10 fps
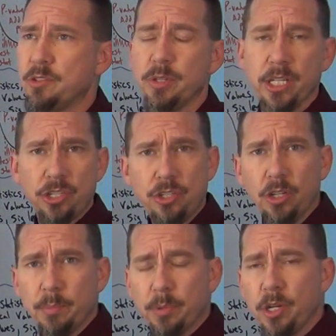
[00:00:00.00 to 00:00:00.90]

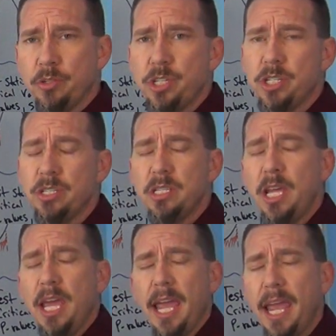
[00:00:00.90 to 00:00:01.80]
traditional approaches
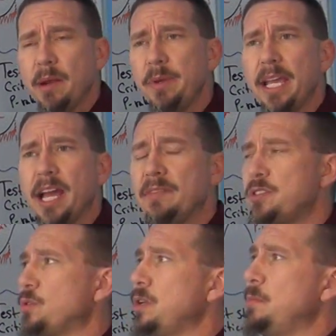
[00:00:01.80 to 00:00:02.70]
and we have
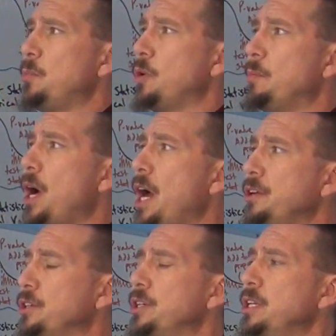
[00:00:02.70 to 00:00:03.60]
sort of the more
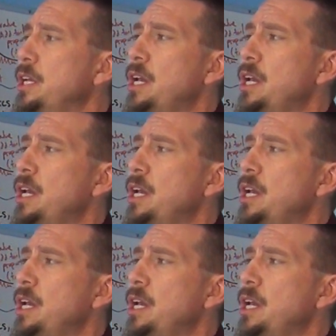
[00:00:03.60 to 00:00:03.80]
modern